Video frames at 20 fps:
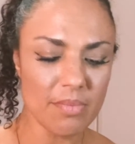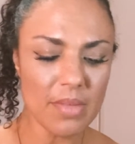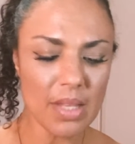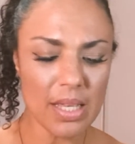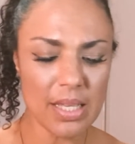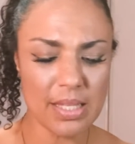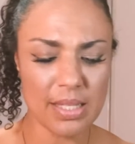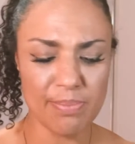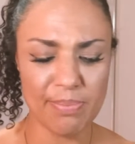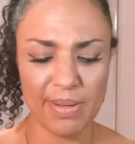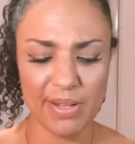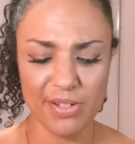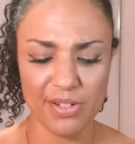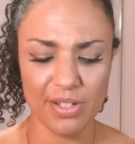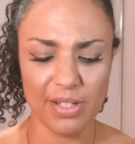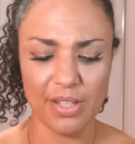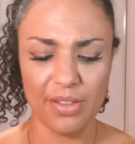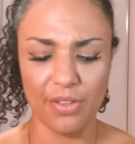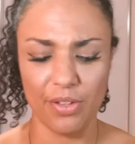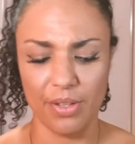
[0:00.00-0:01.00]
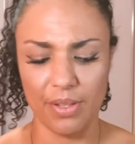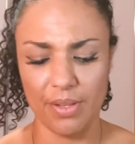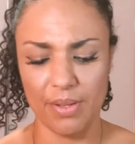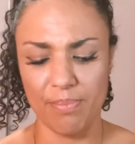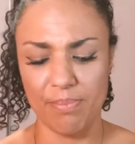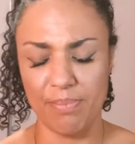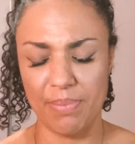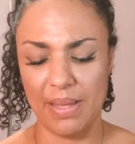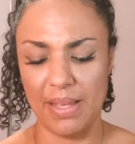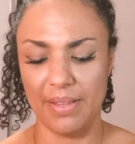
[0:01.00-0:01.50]
especially
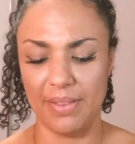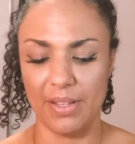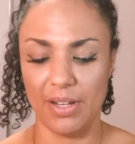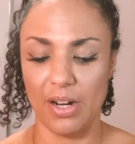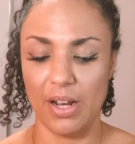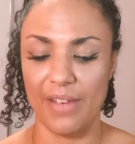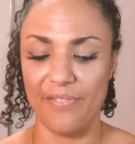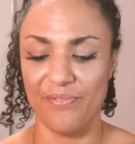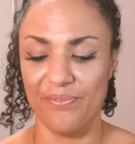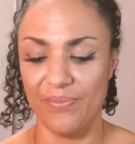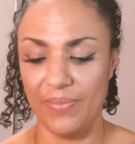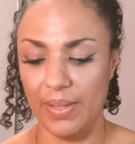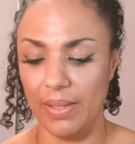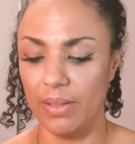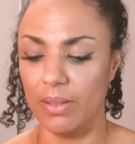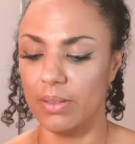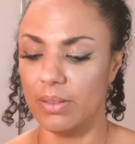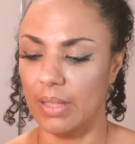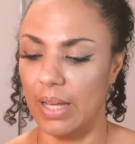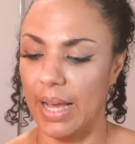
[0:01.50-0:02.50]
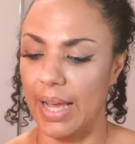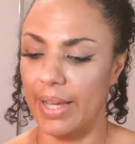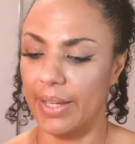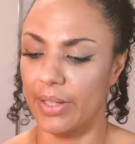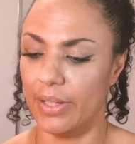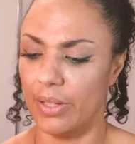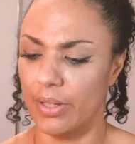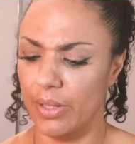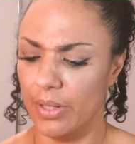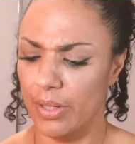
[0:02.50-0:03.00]
being that I feel
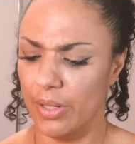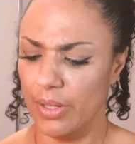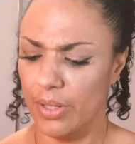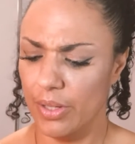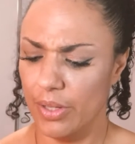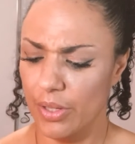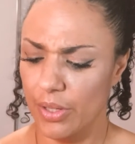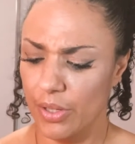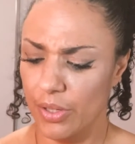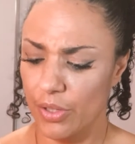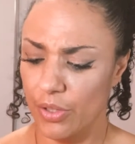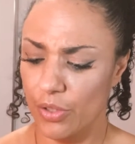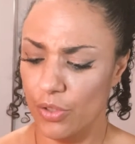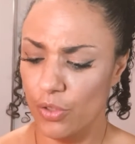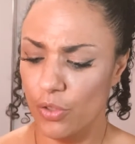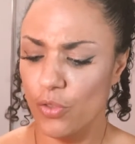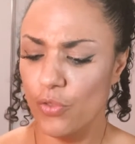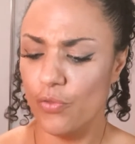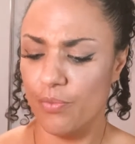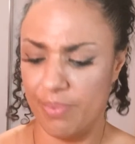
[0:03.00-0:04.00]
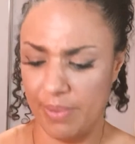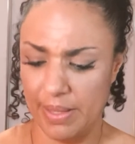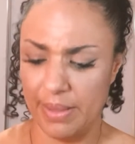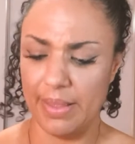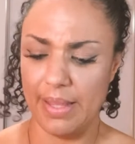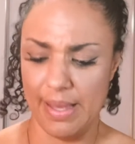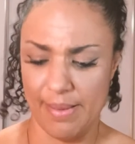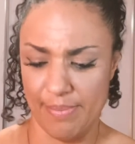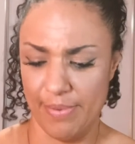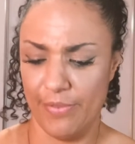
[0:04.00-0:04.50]
like you've been
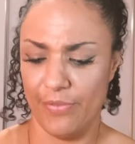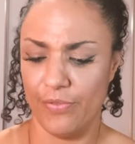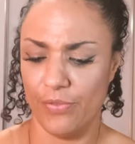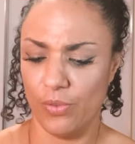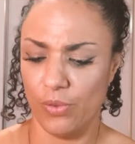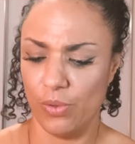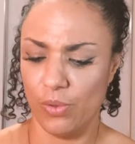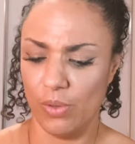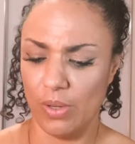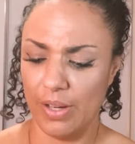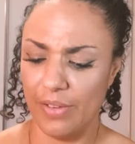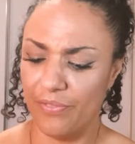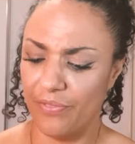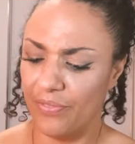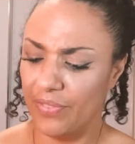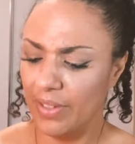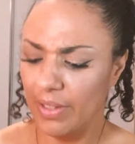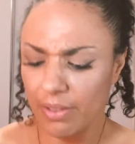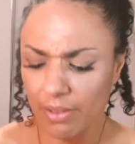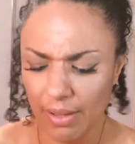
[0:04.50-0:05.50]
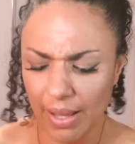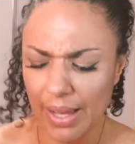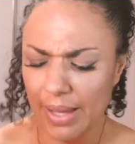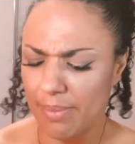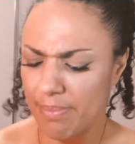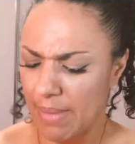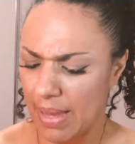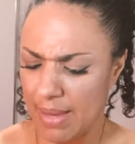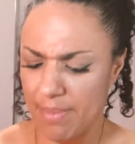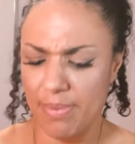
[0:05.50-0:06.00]
there before. I feel like
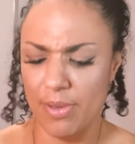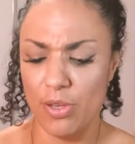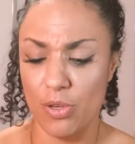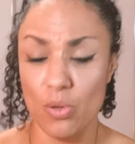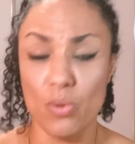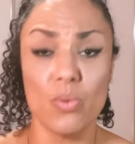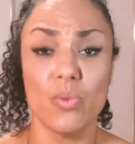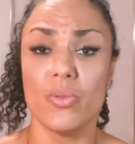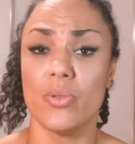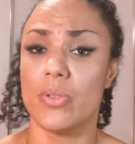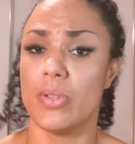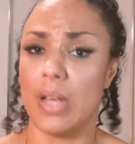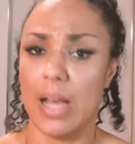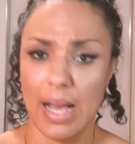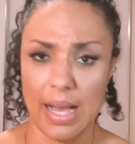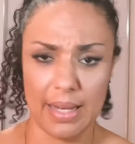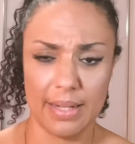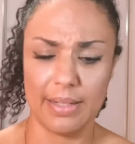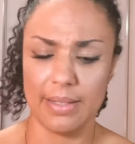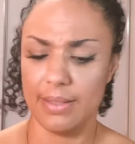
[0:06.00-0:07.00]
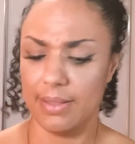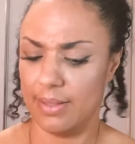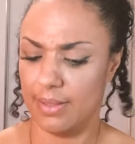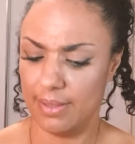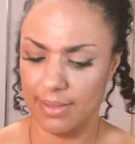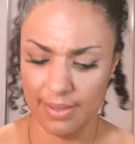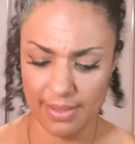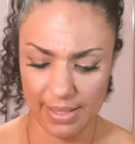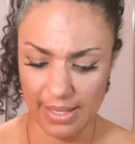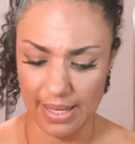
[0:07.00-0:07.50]
maybe you started
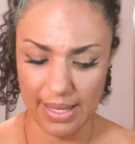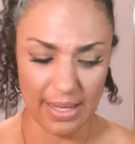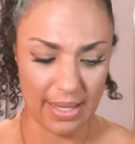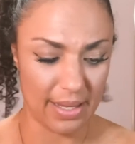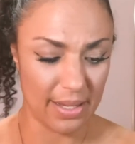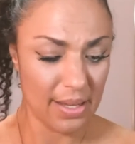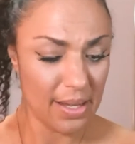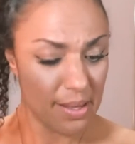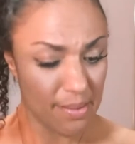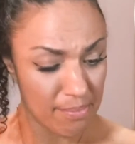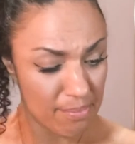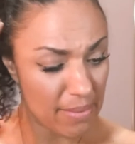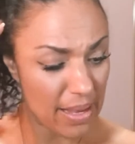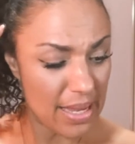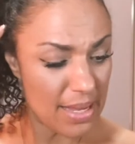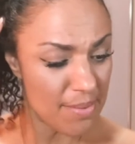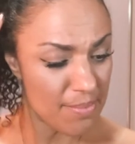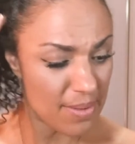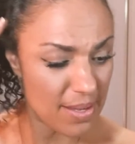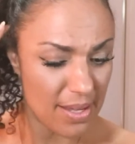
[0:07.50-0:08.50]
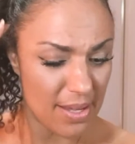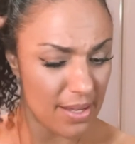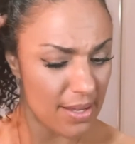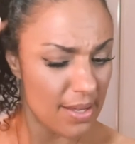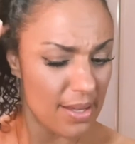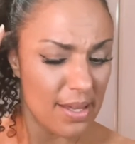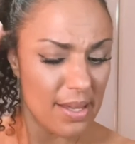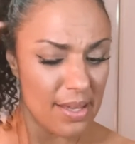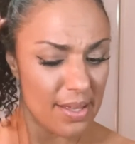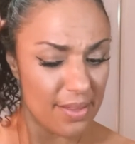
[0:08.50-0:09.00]
there.
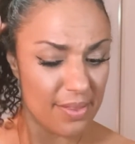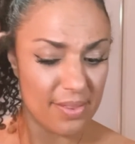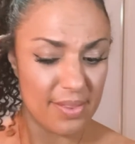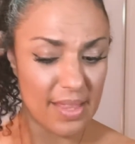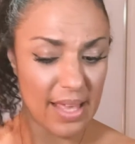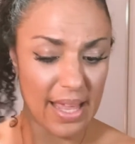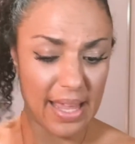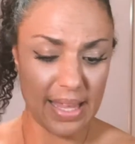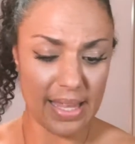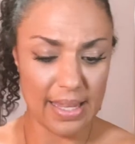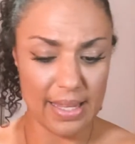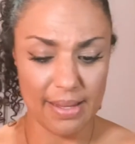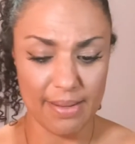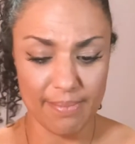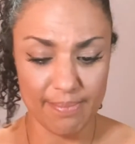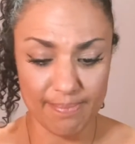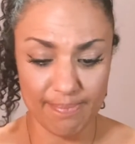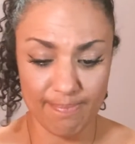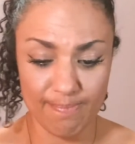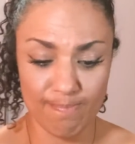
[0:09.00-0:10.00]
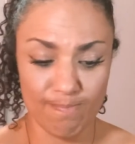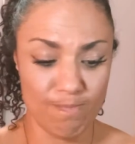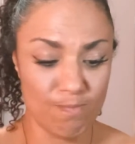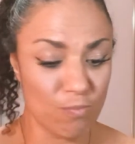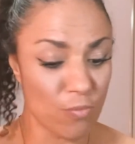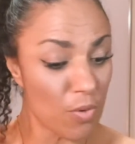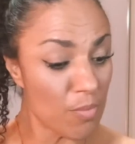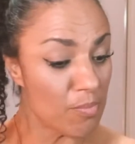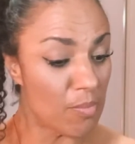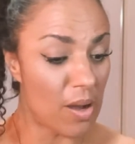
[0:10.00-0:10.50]
Maybe they
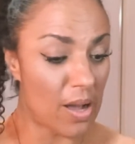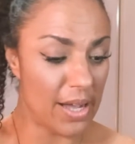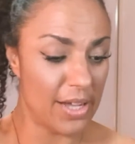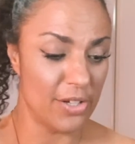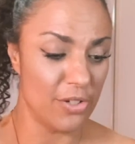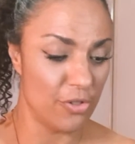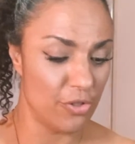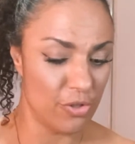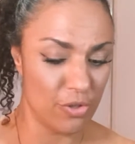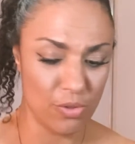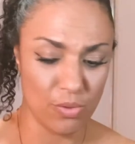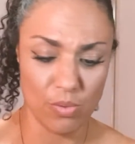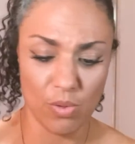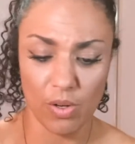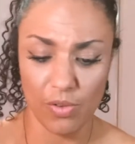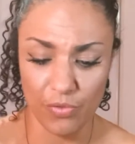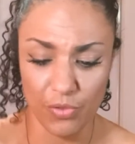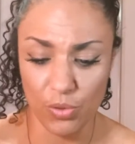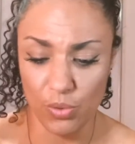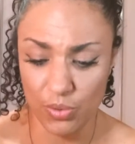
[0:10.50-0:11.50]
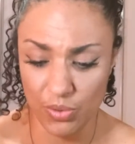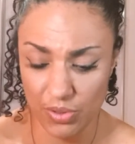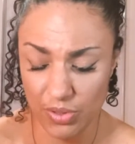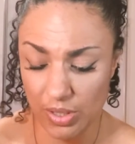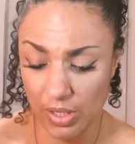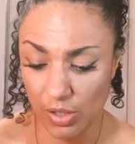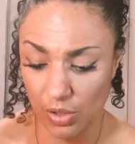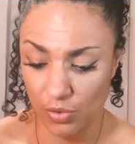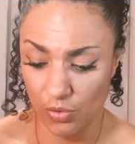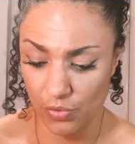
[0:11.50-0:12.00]
remind you of
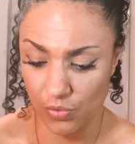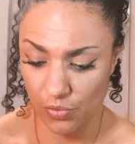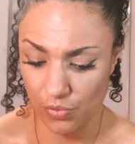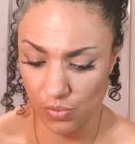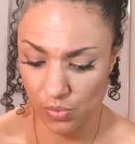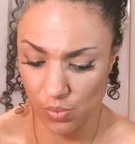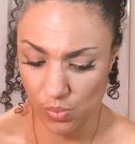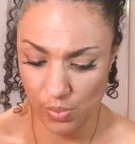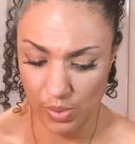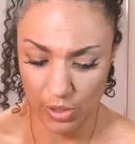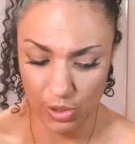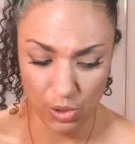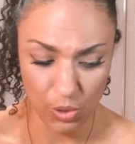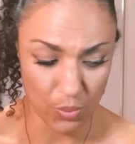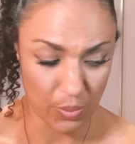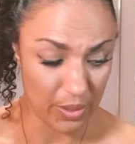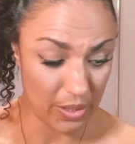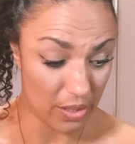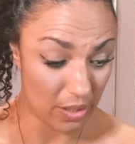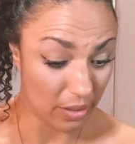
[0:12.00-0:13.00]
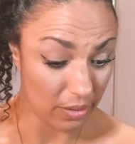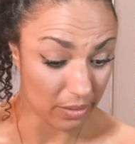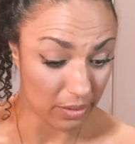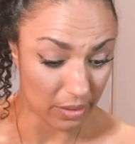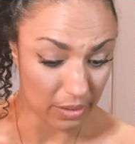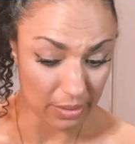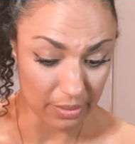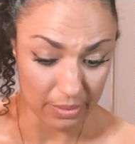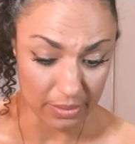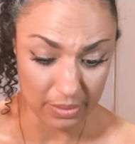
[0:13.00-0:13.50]
yourself when you were
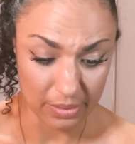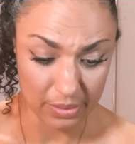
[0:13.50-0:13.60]
younger,